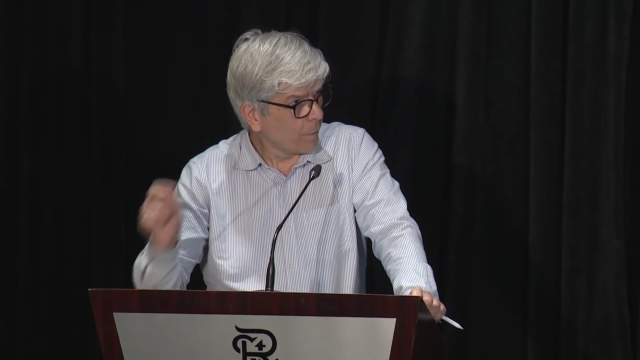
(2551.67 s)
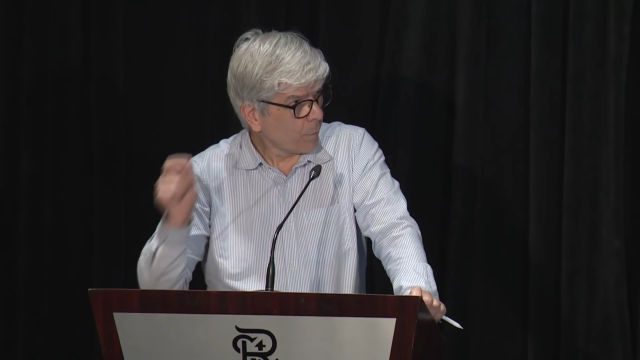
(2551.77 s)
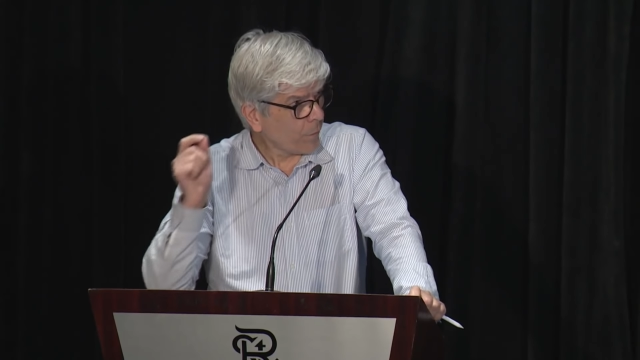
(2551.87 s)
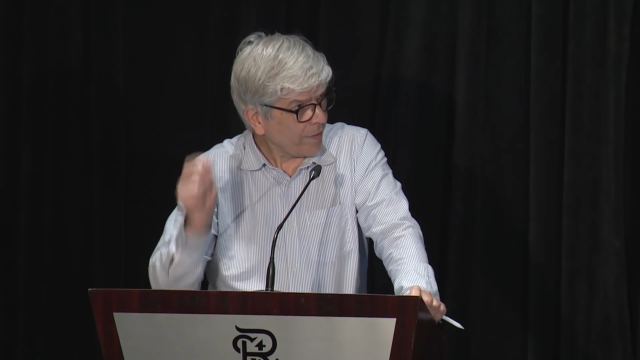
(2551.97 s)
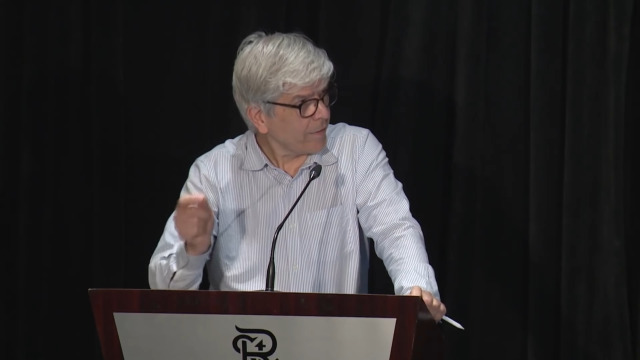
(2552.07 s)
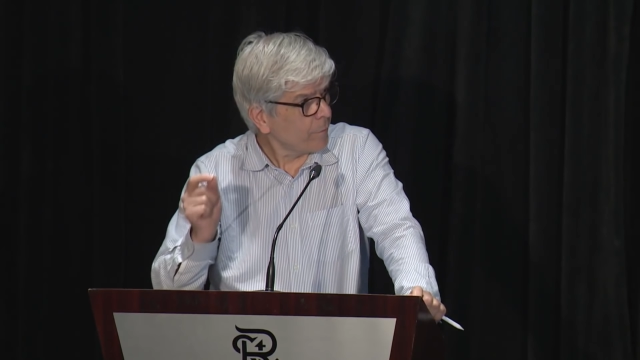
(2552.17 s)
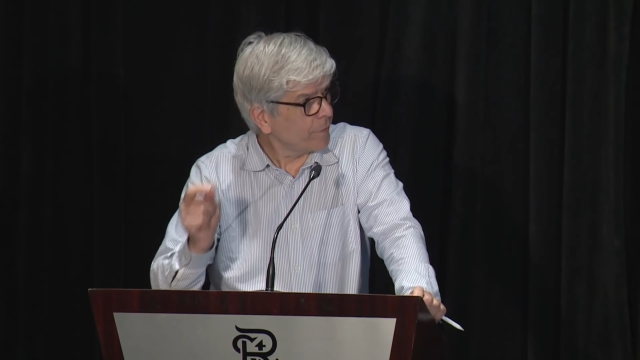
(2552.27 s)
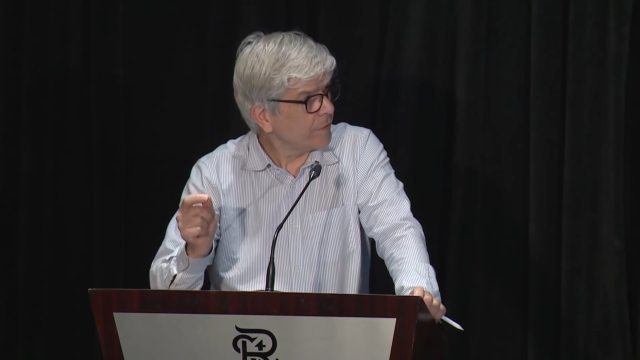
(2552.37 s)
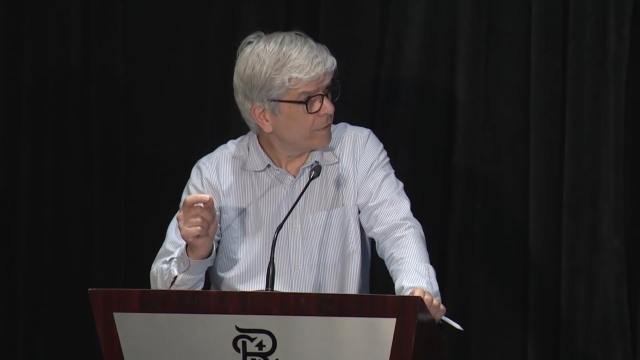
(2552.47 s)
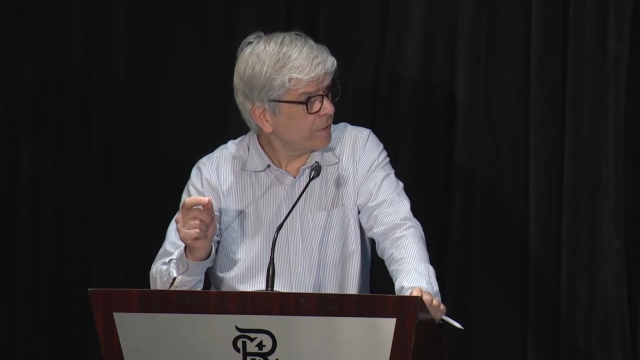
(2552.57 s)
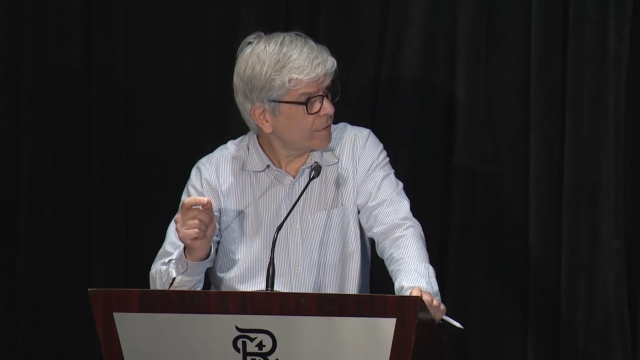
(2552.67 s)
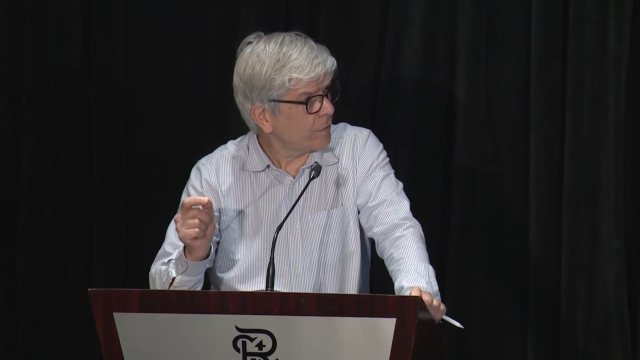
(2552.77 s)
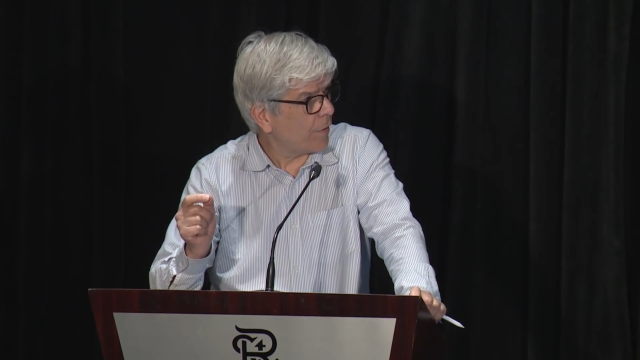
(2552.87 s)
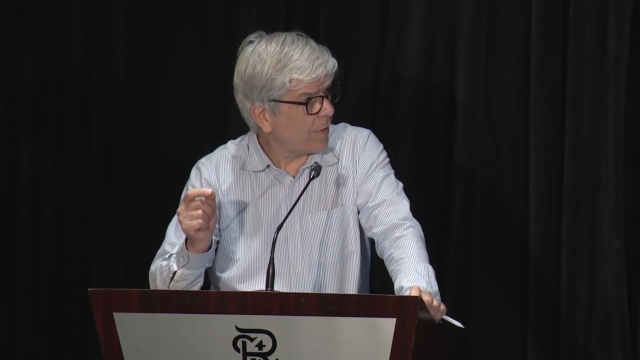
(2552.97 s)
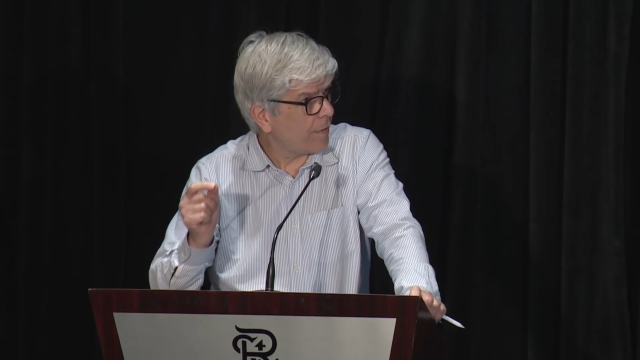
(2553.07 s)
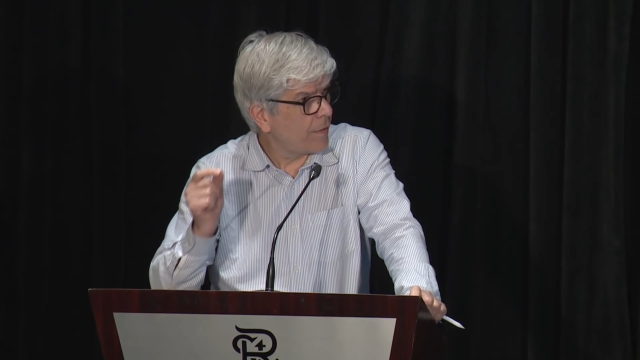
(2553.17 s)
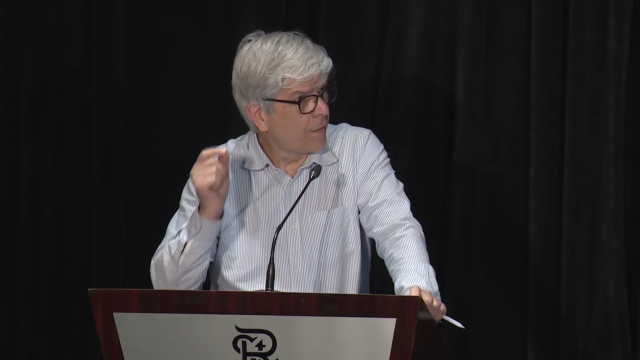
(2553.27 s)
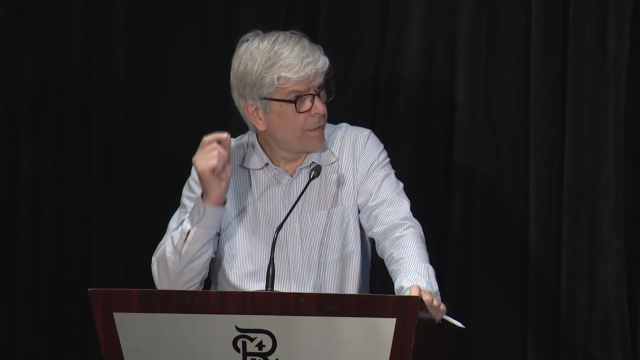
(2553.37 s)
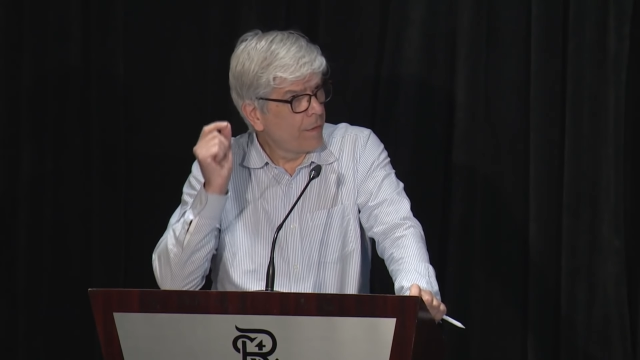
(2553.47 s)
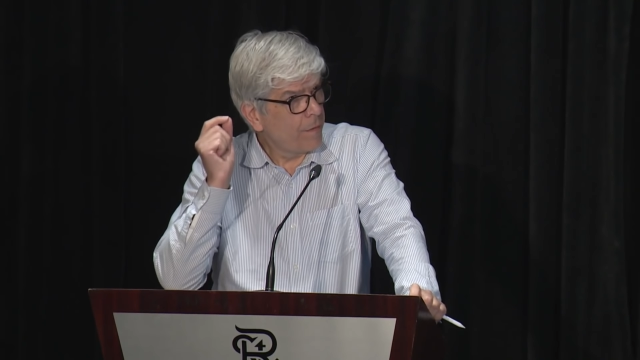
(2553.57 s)
we need to insist on
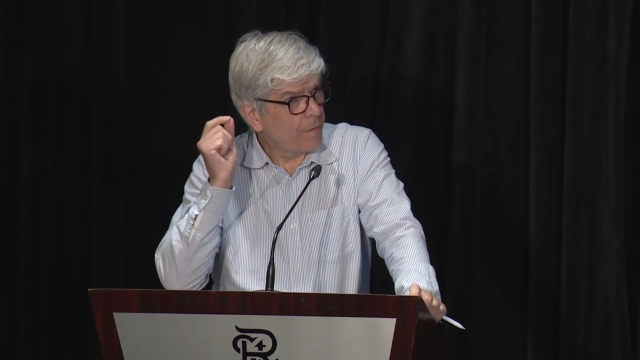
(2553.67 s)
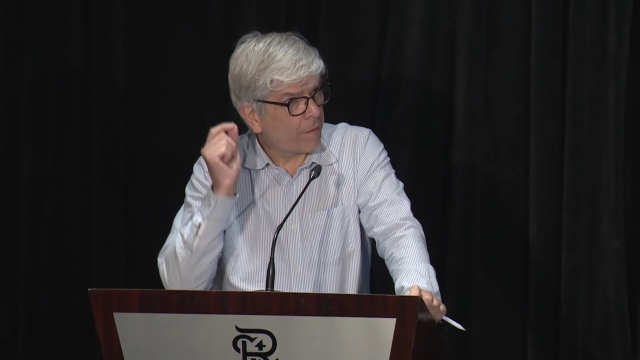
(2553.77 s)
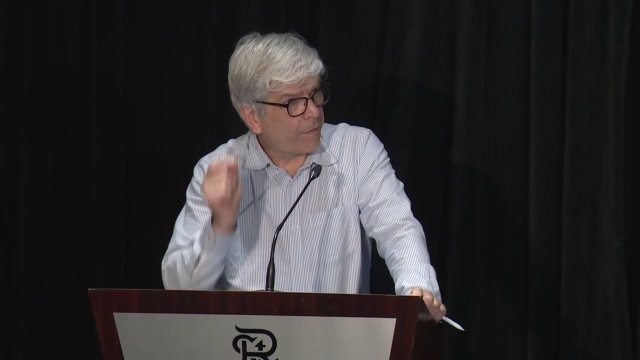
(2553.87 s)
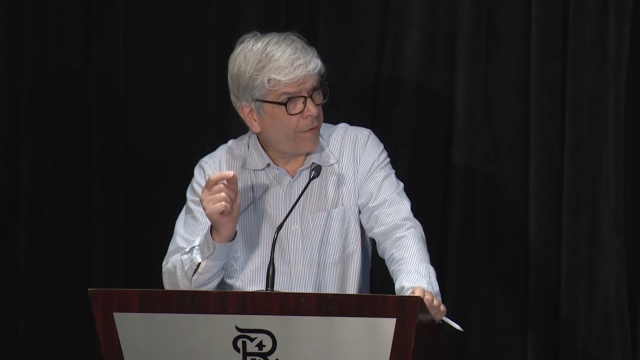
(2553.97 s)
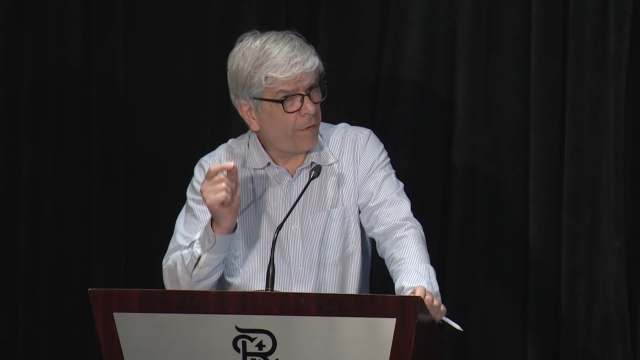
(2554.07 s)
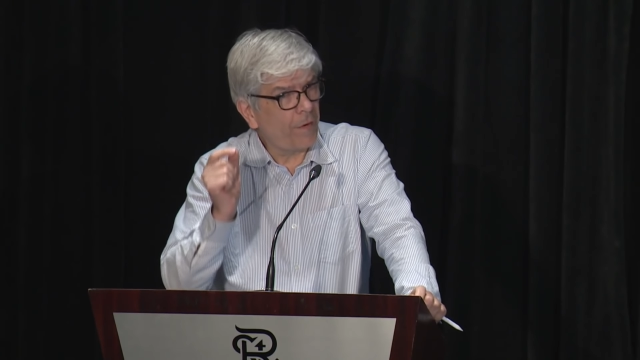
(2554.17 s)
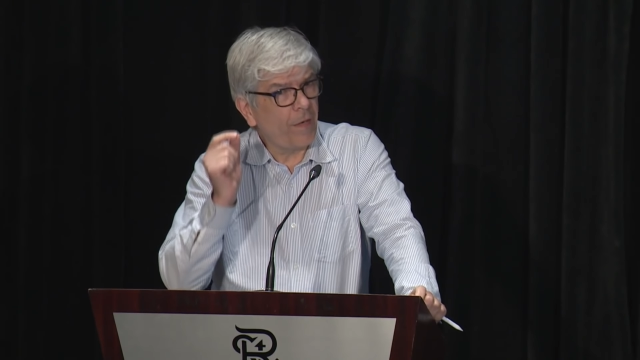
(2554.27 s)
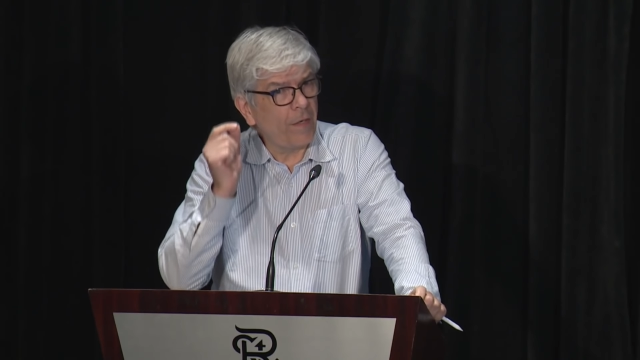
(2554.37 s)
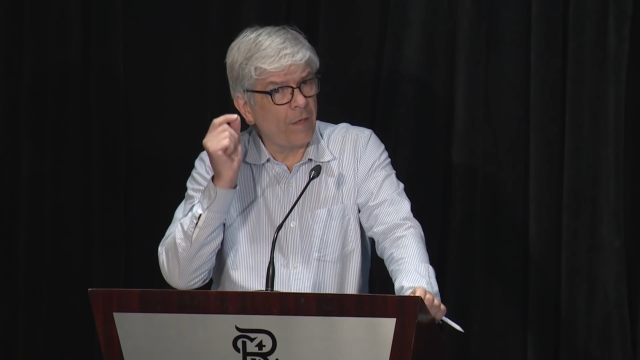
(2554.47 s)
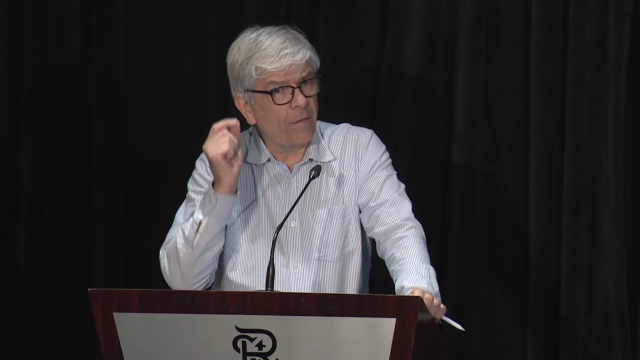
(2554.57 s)
the clarity